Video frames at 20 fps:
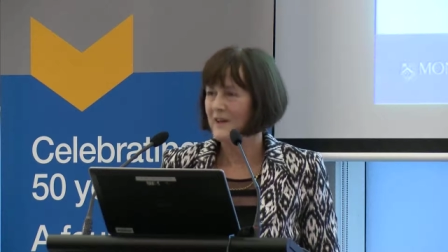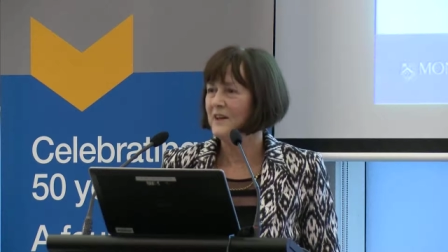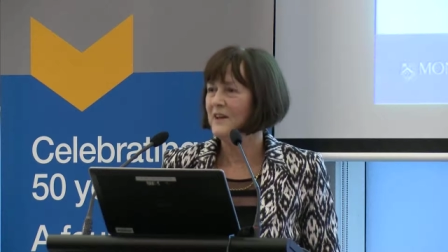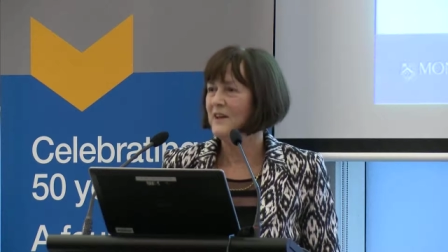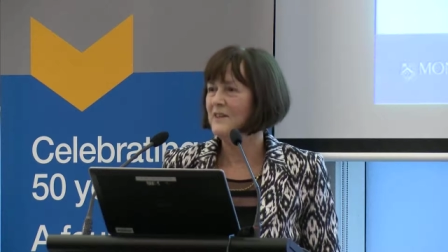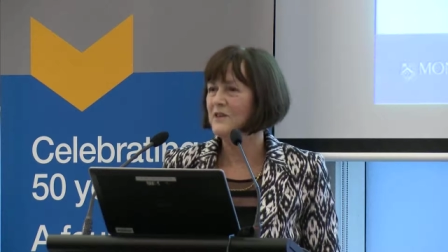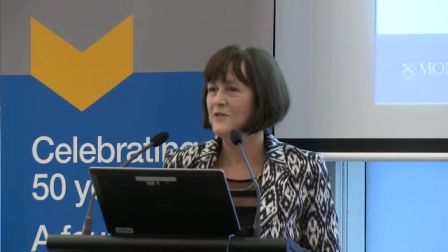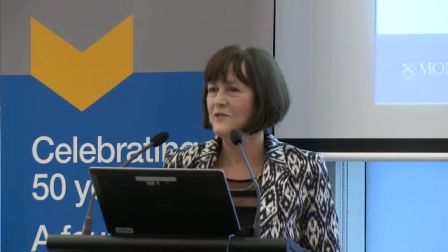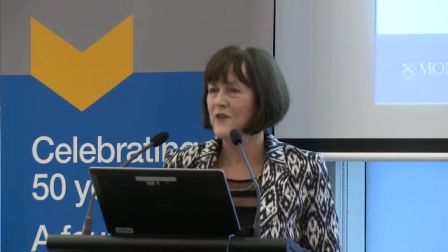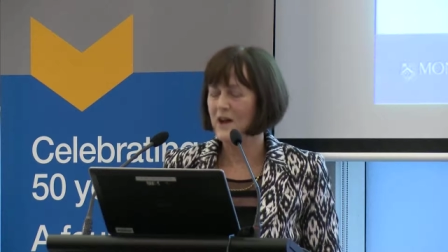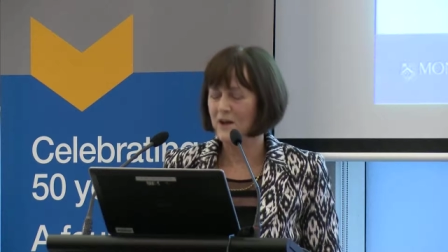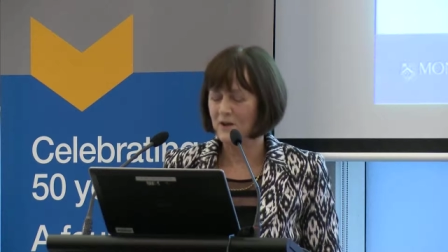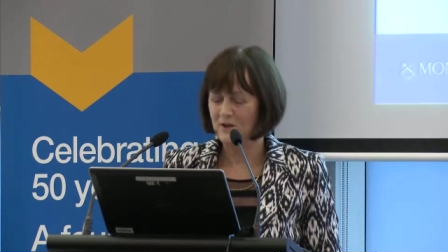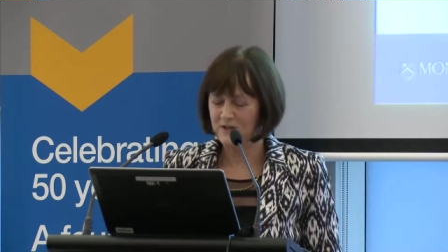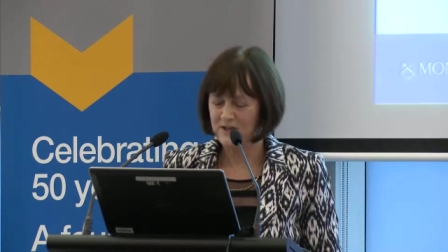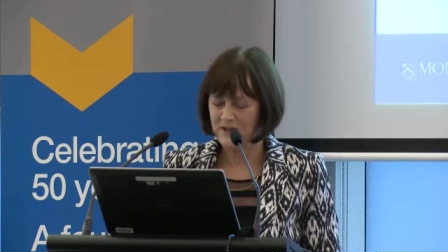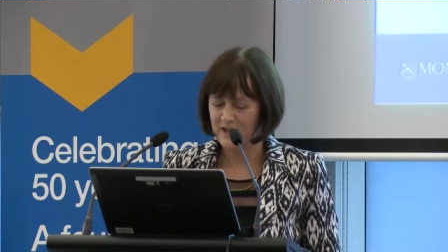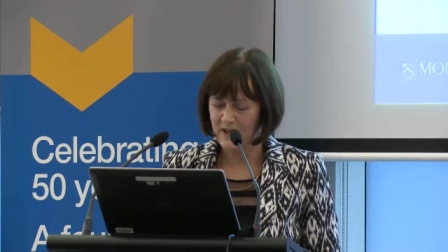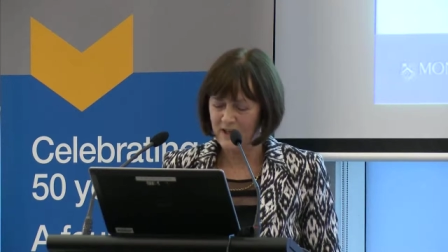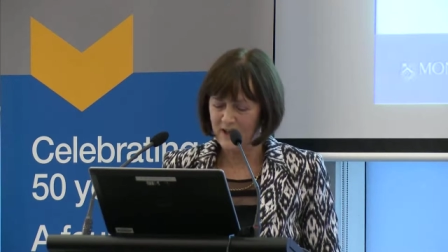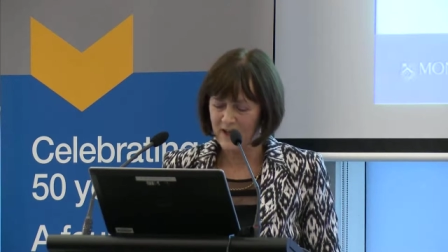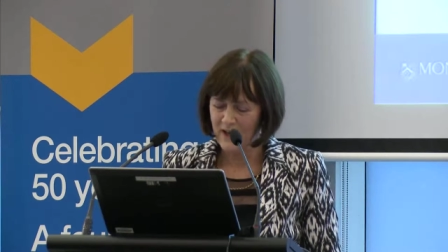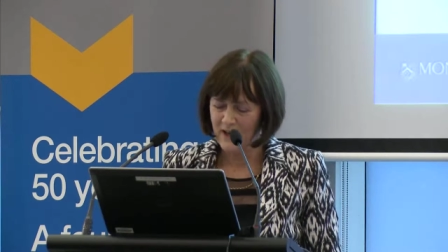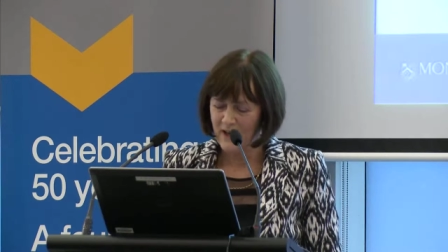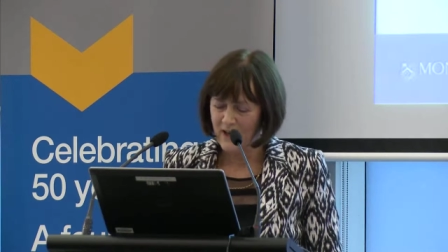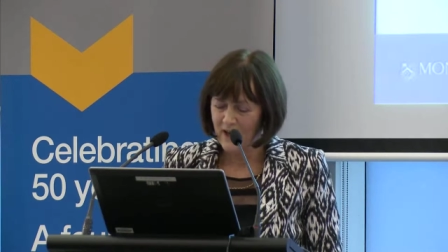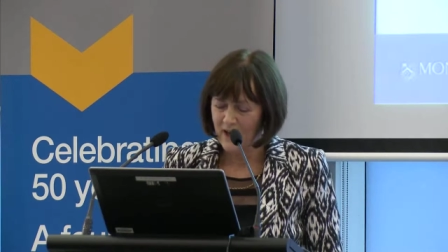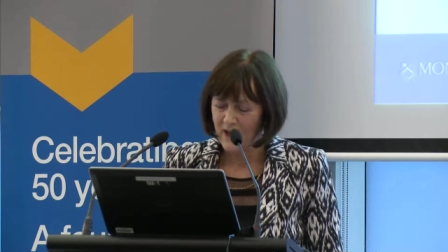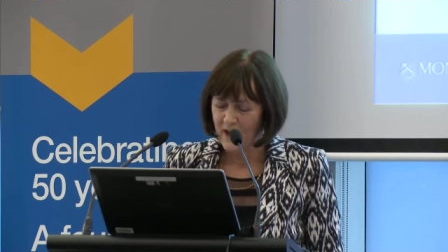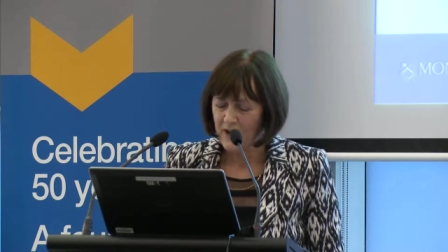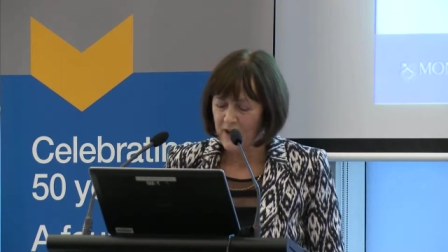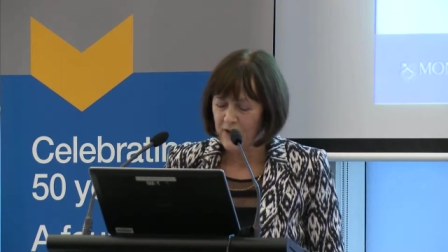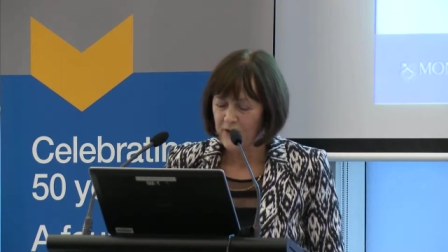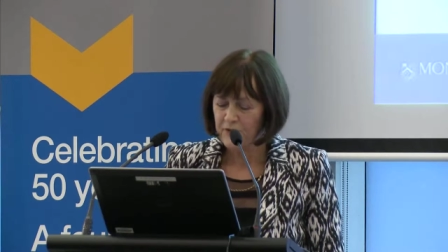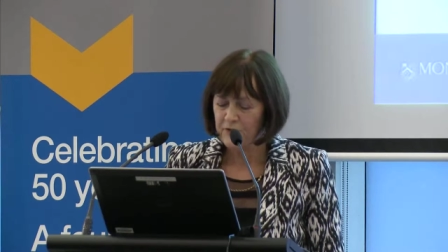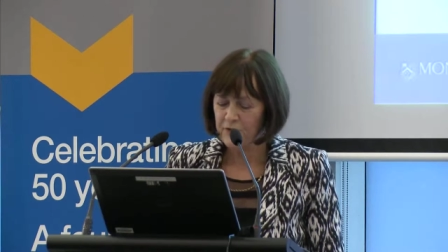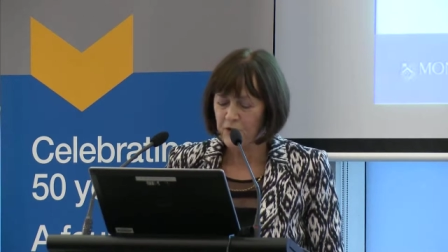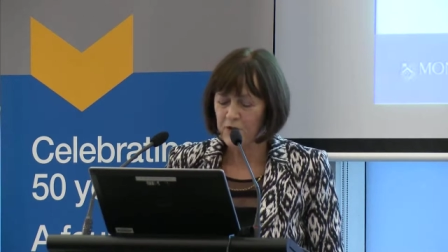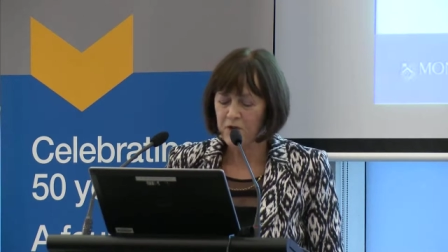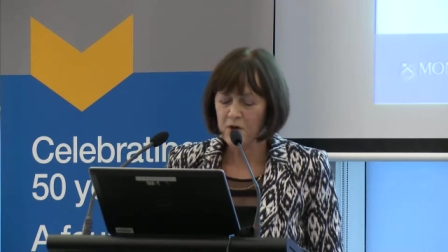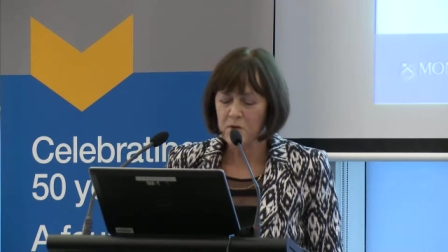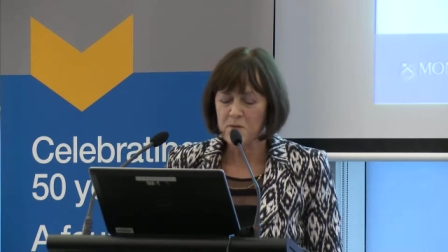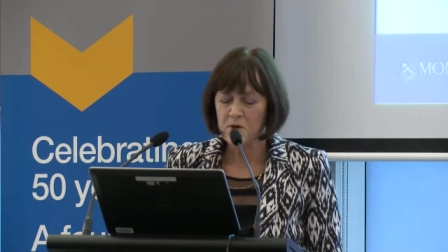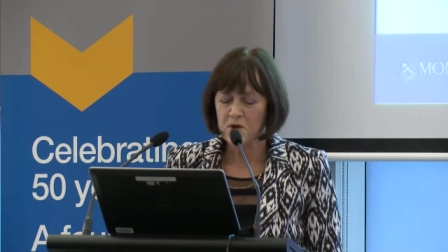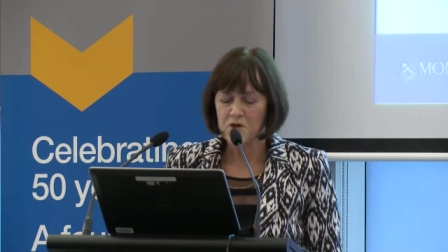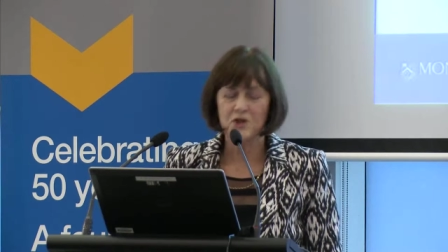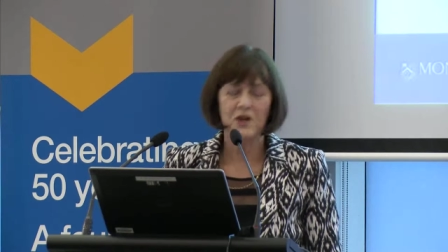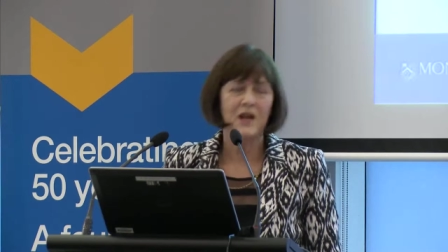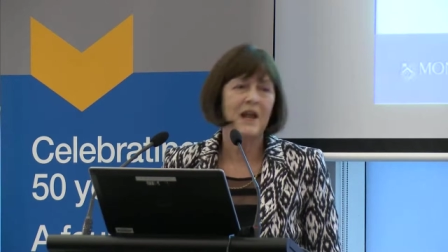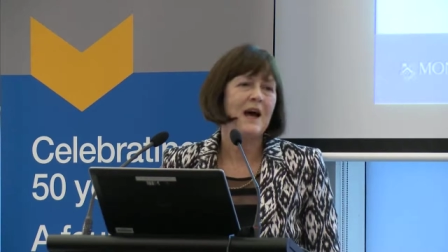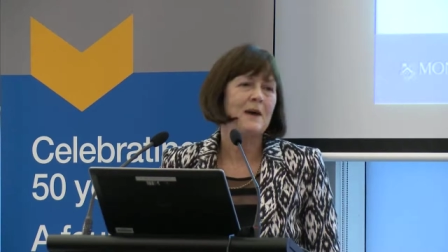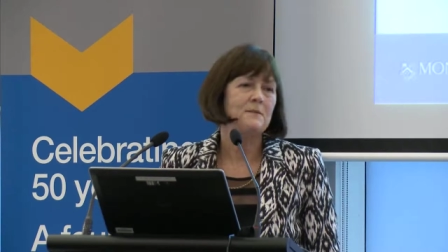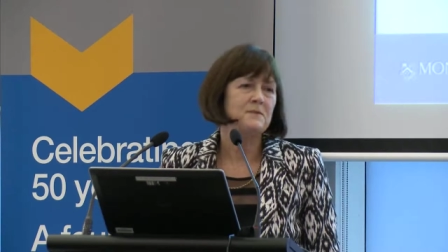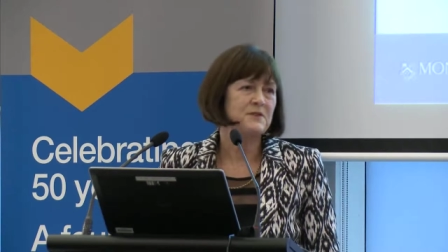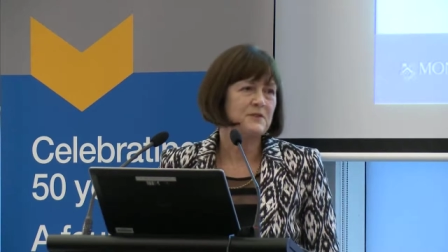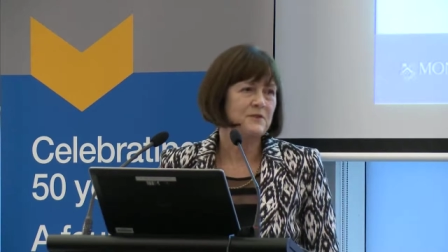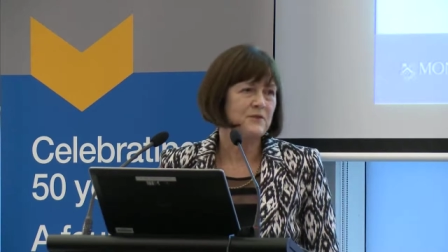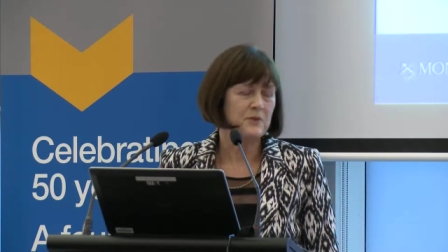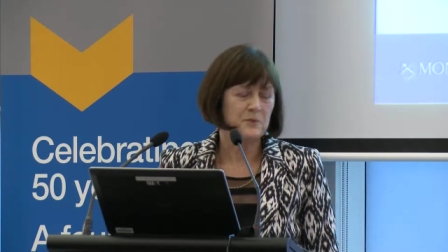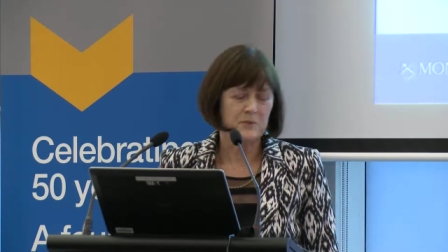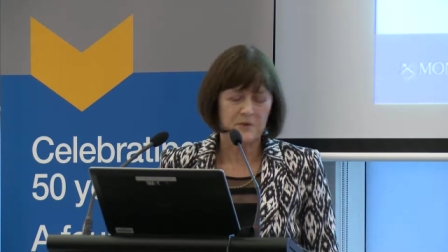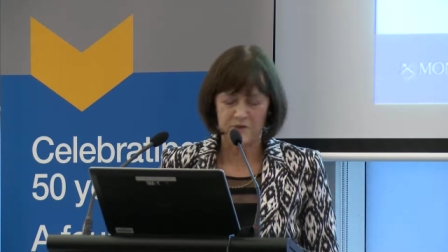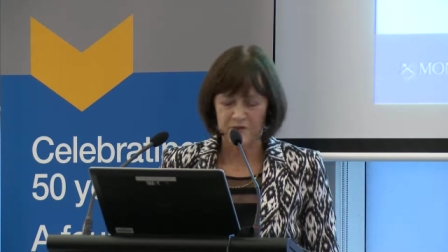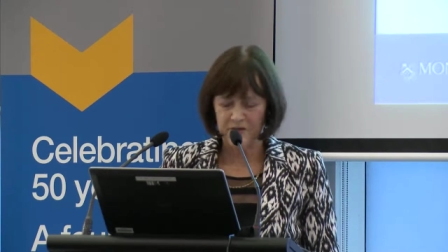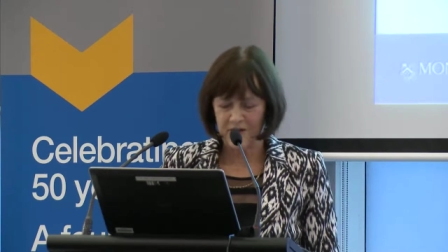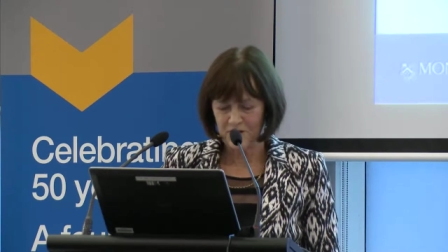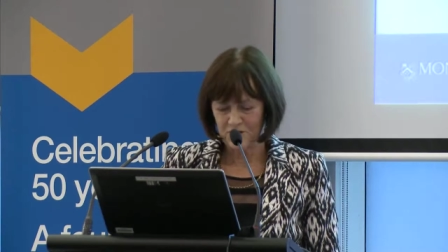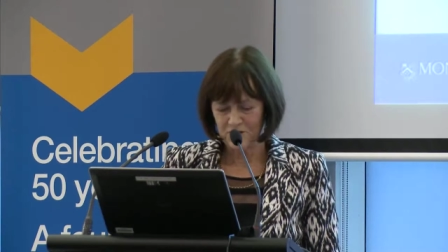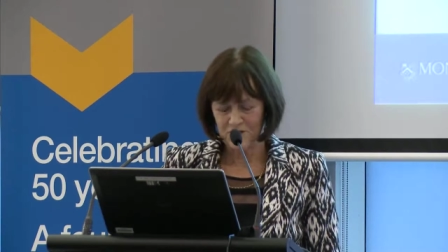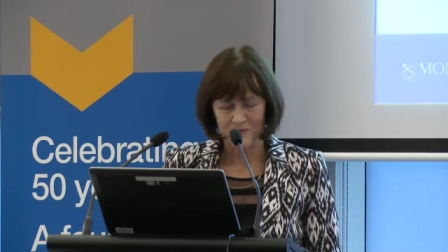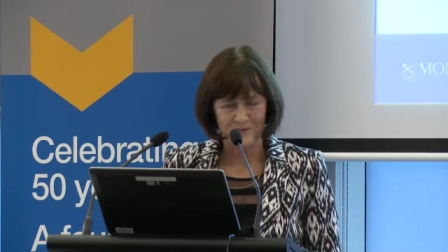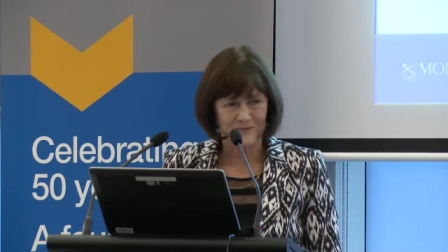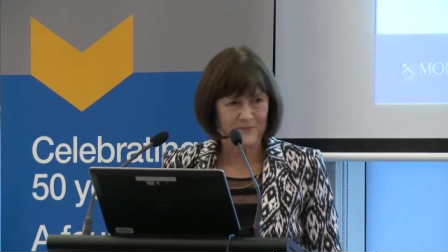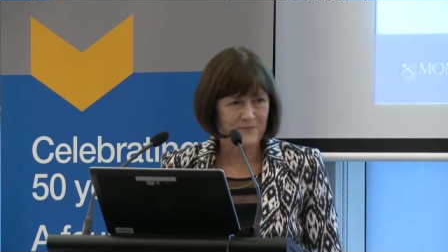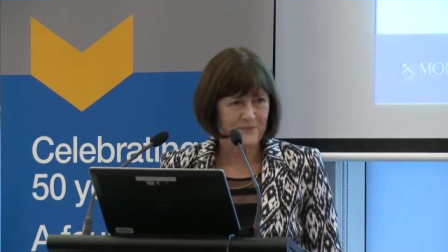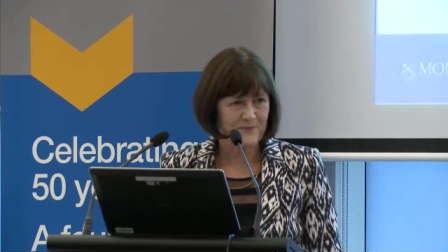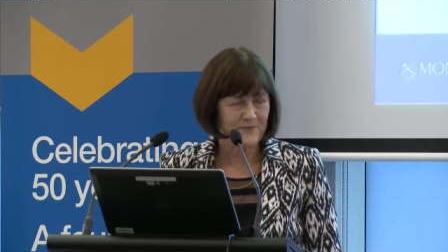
in the faculty for the commercial arms of the profession.